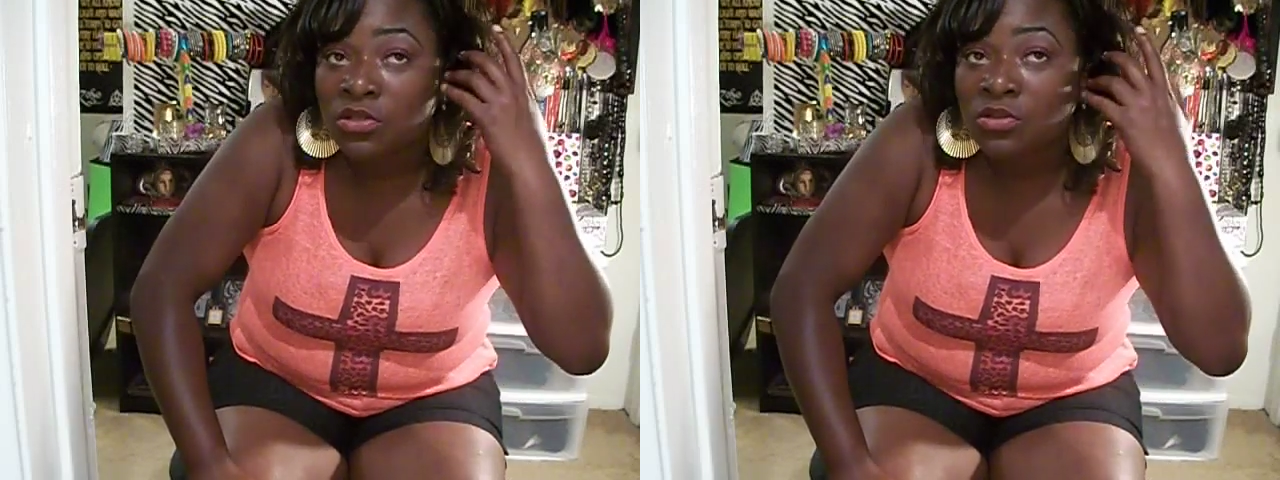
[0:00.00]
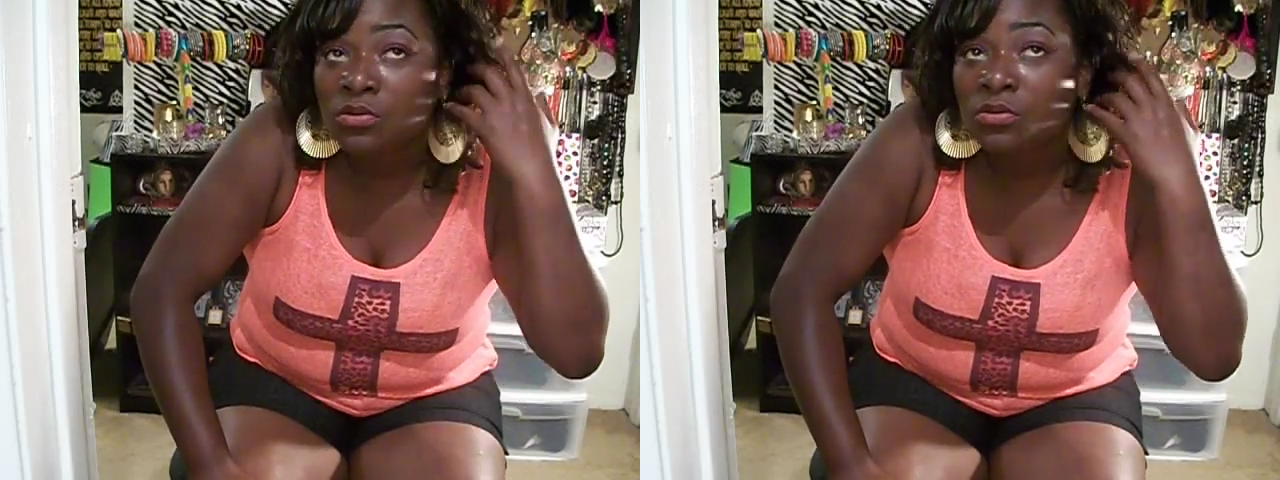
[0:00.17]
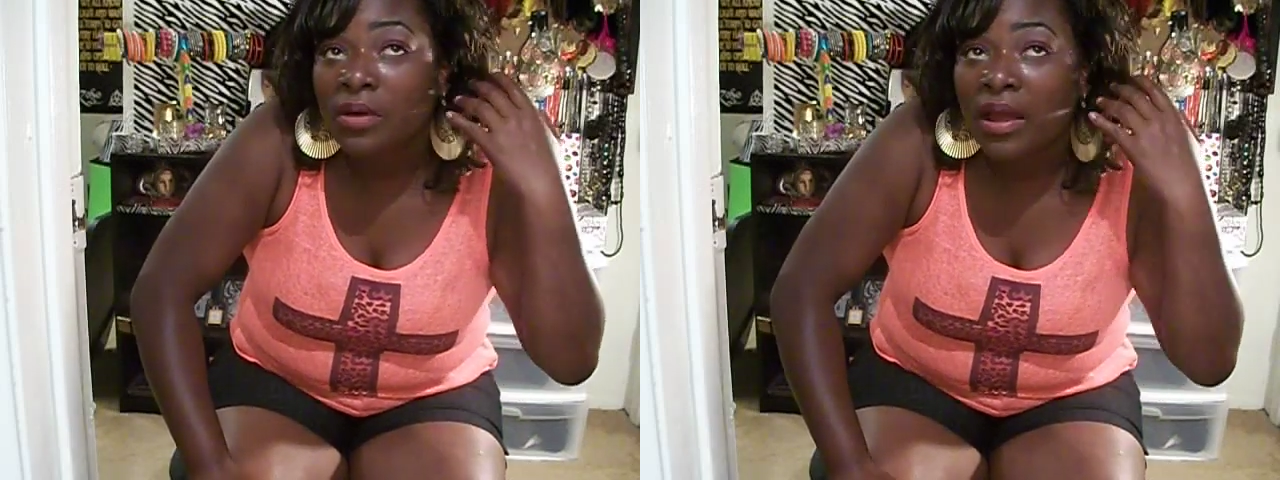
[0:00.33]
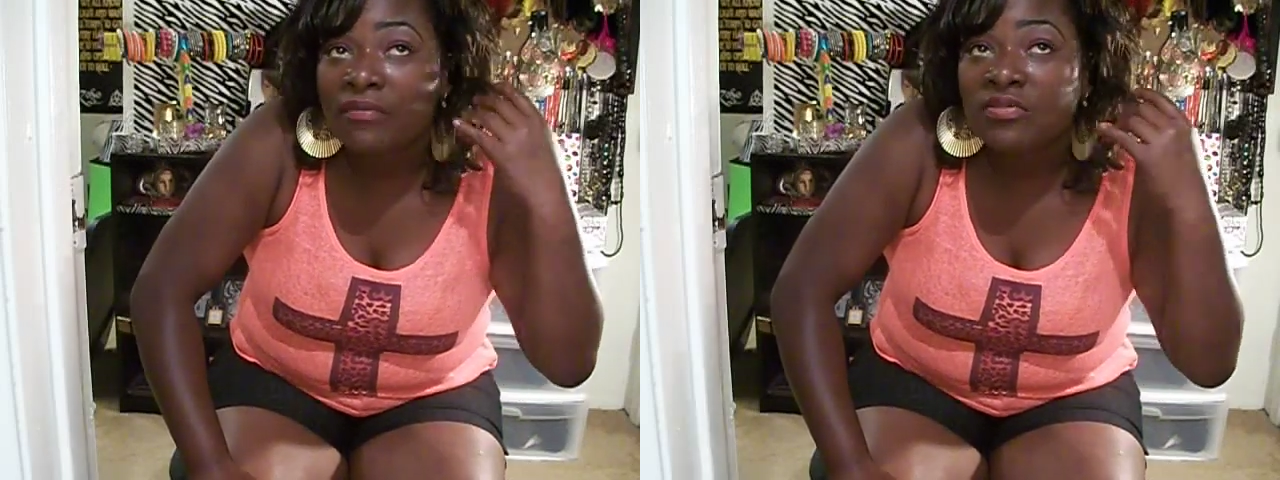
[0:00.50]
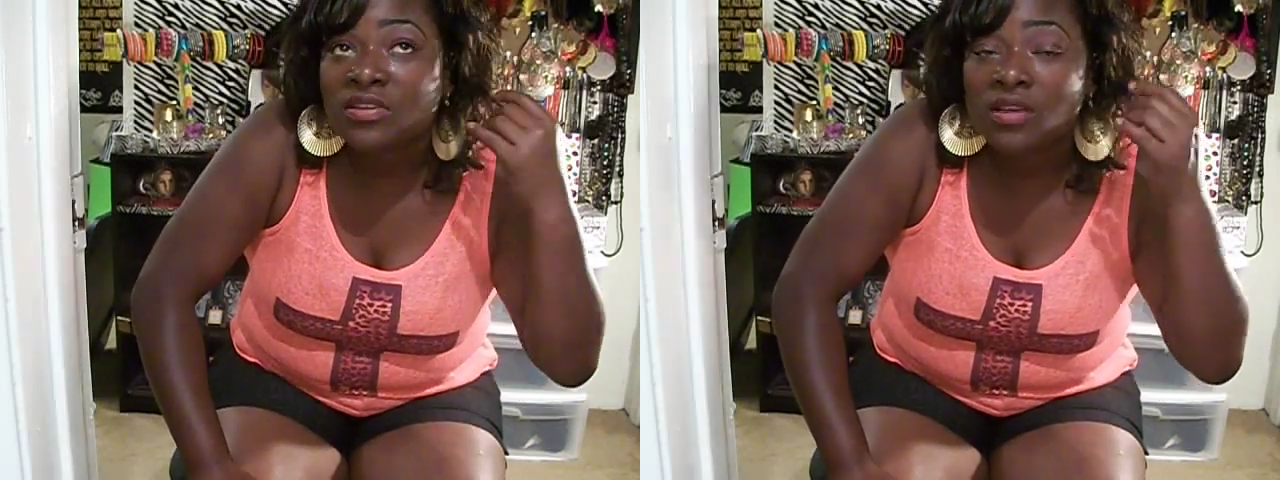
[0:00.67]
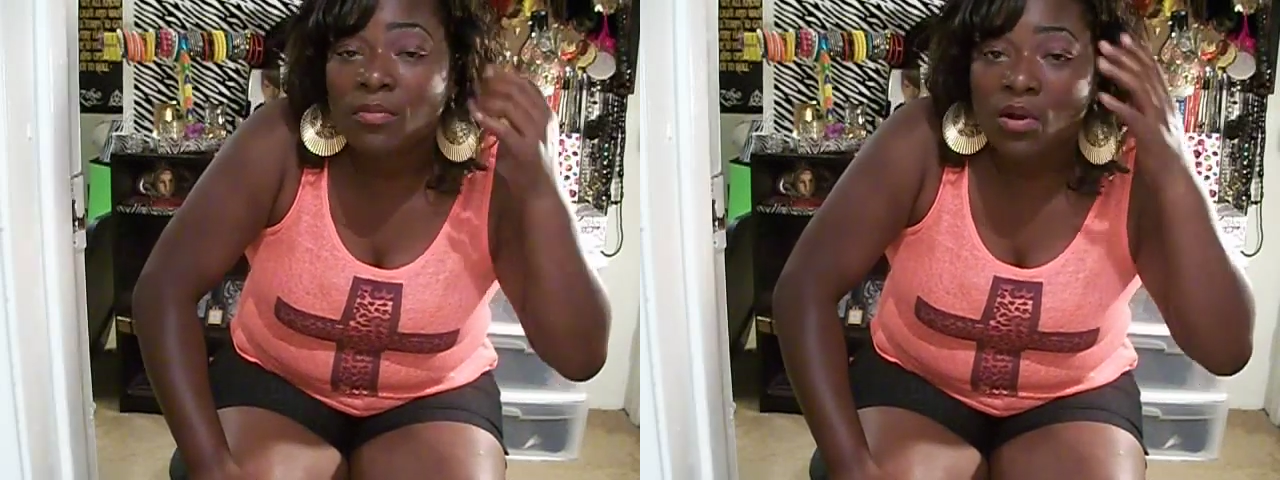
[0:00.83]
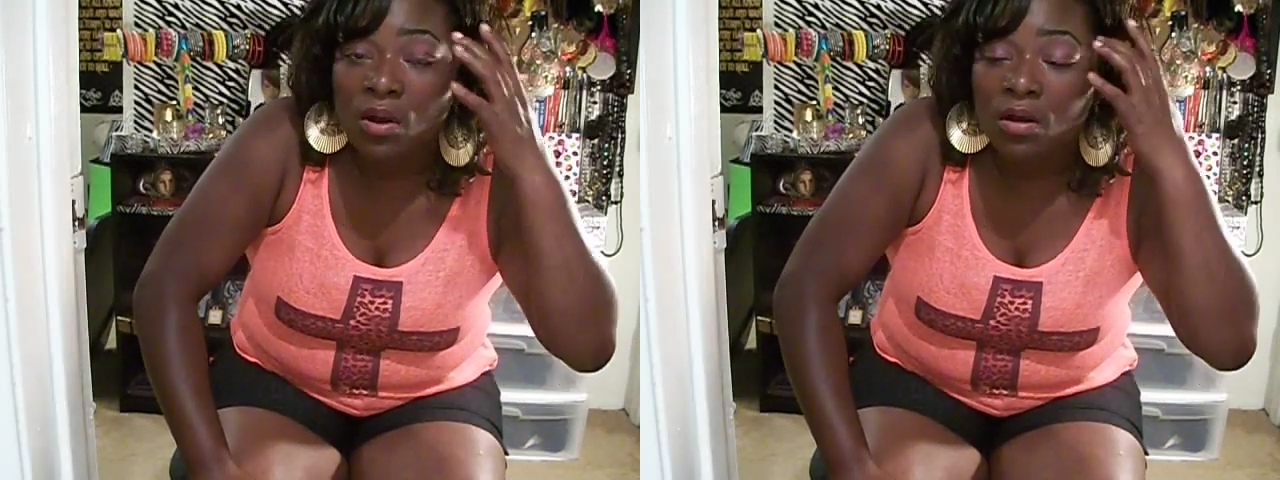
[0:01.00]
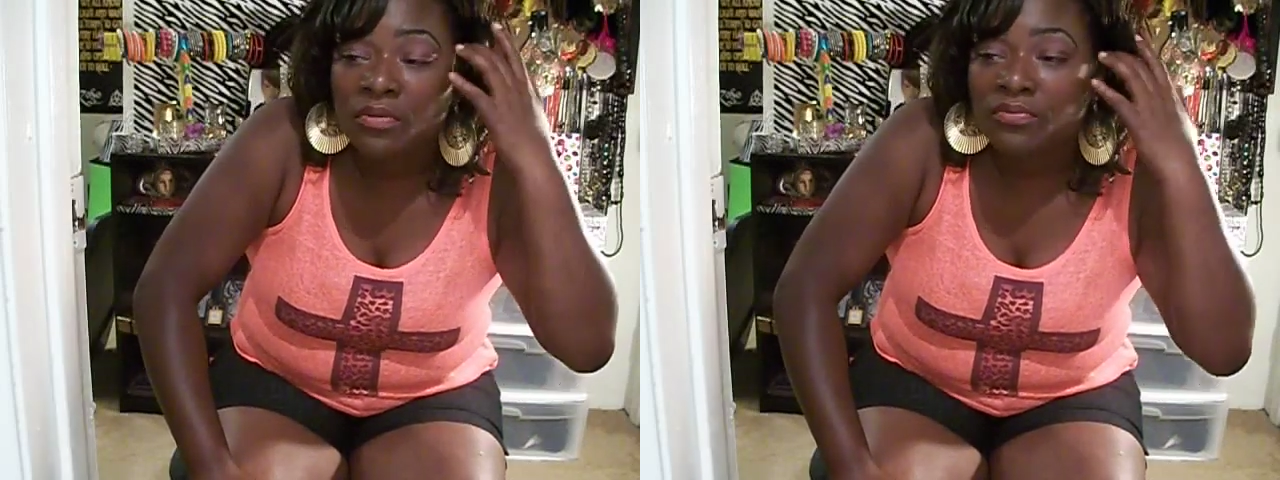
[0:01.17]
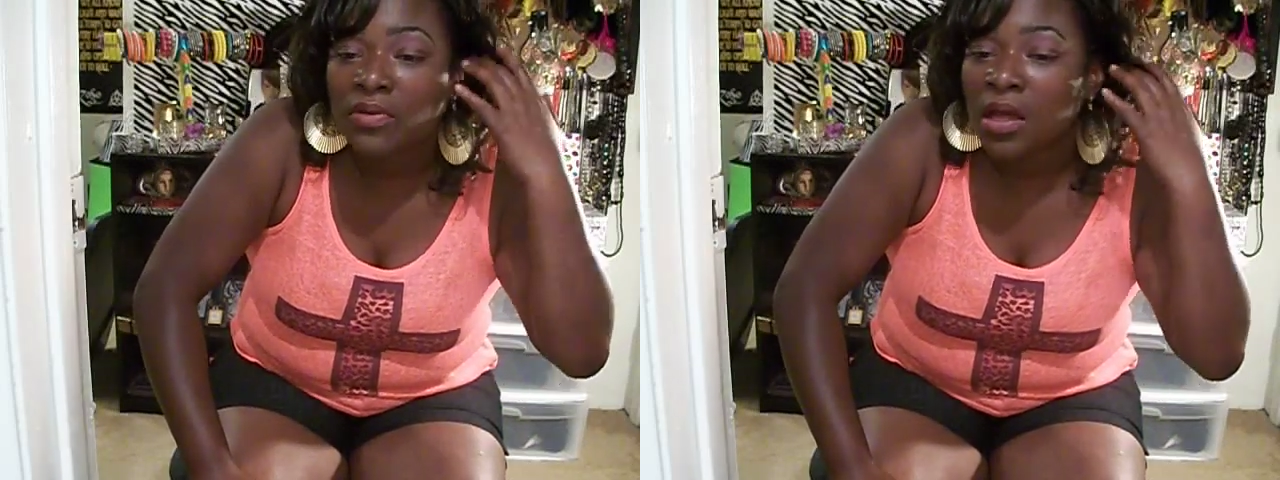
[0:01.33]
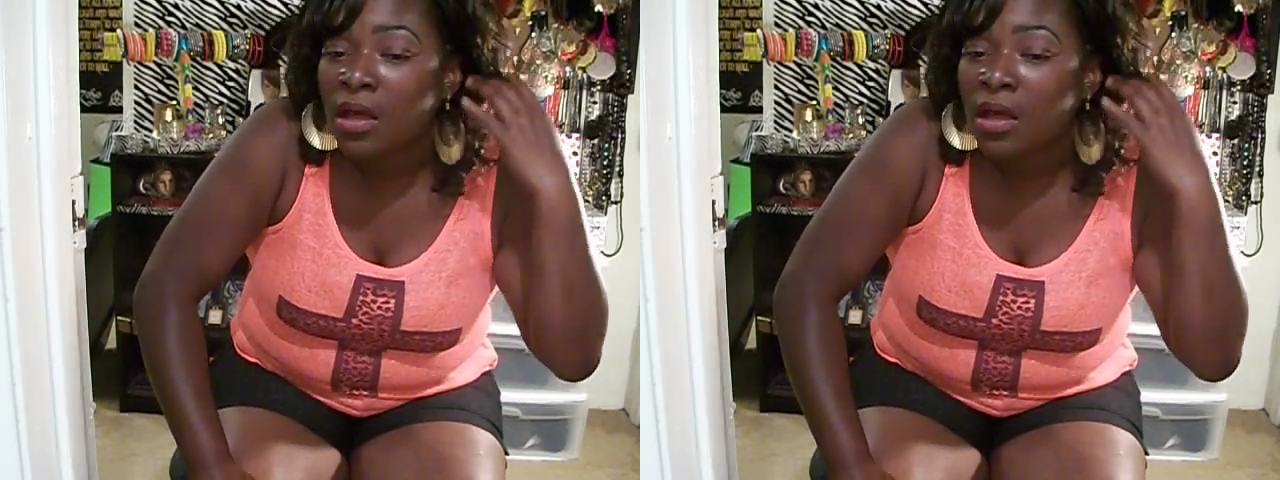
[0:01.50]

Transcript: to have the summer off.